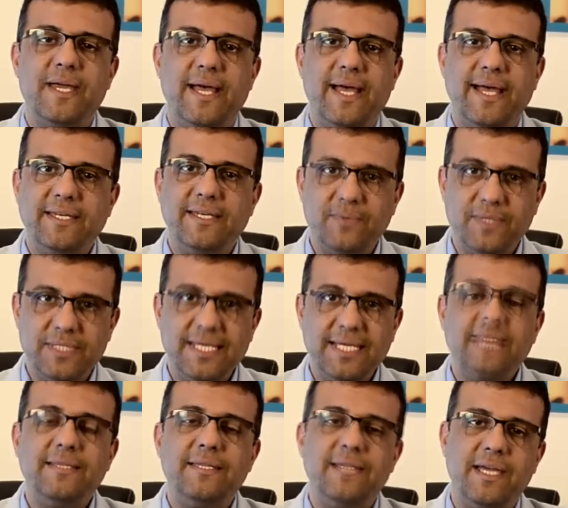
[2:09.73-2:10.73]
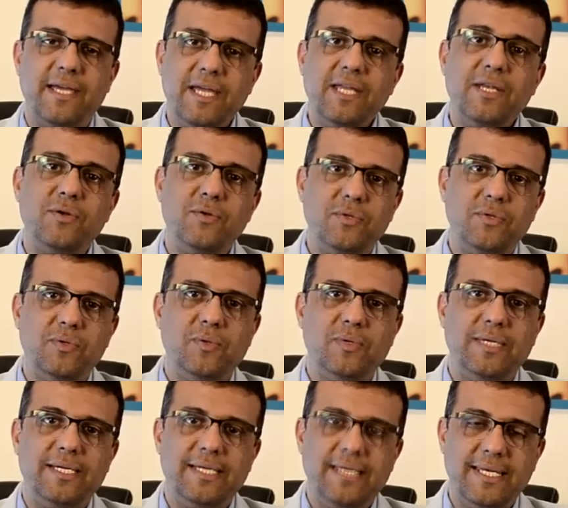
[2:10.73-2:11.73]
And we said in a nodule
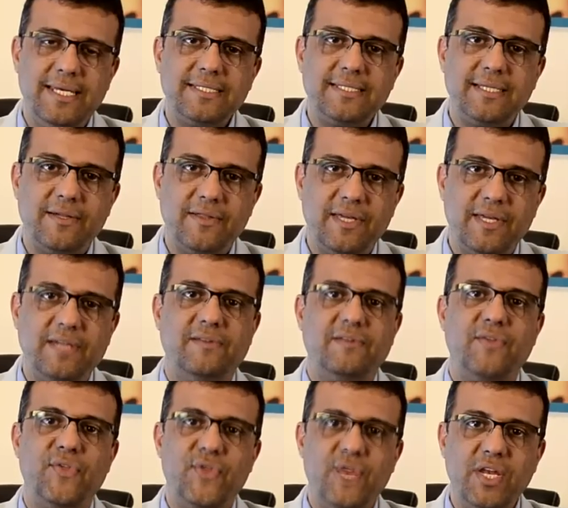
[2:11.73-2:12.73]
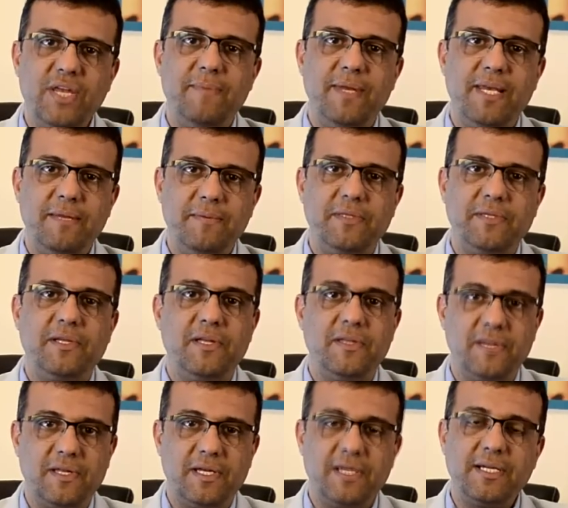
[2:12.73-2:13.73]
less than 3 millimeter
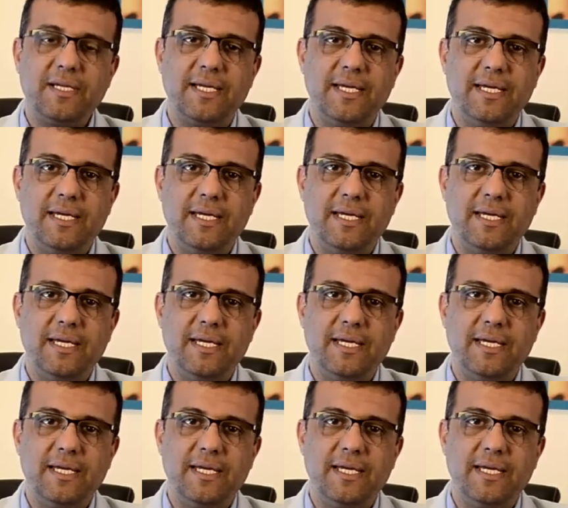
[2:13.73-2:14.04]
in the lung,